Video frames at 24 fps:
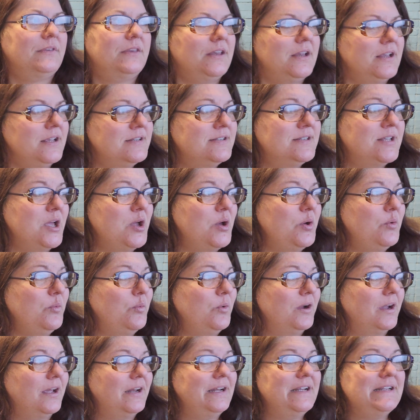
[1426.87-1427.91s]
So
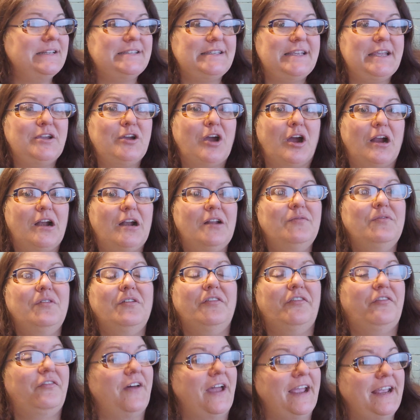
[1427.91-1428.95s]
we're going to see Carnival
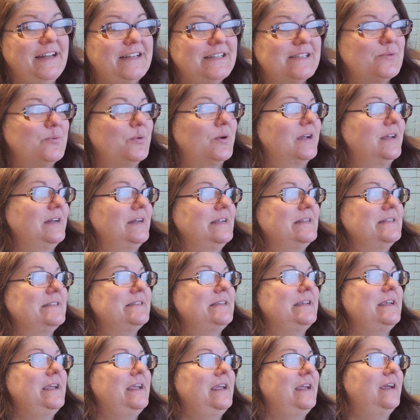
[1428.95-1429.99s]
fights. We're going to
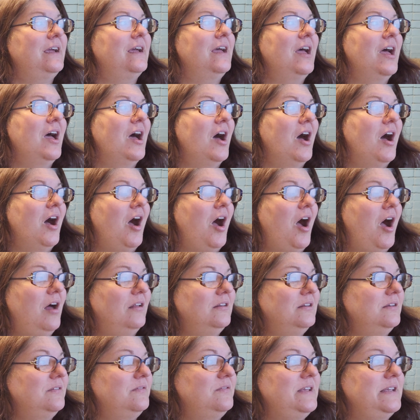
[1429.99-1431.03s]
see all
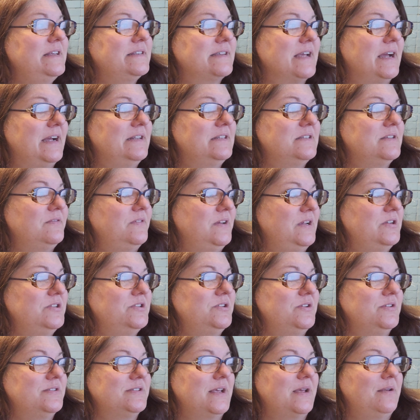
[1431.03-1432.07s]
of these kinds of
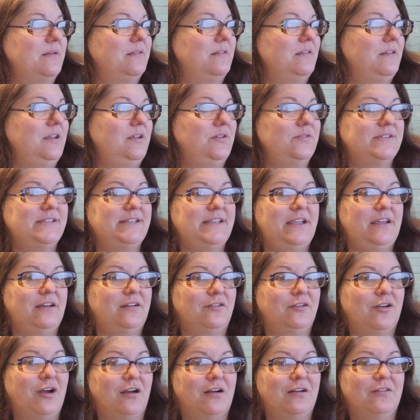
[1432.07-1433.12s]
issues that you see on
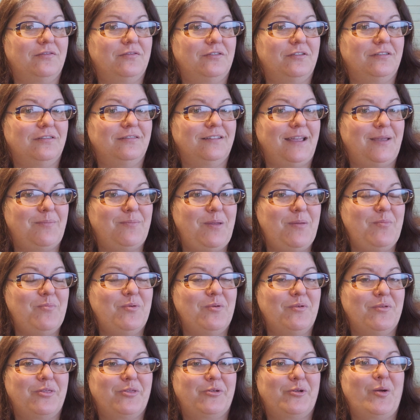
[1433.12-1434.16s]
Carnival, like
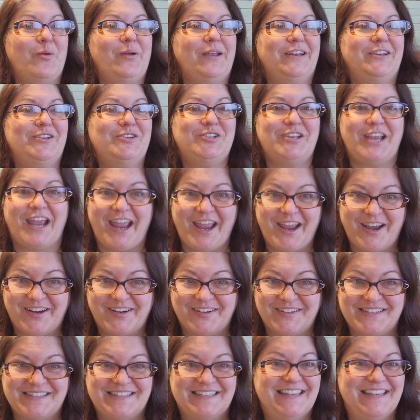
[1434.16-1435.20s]
people throwing chairs.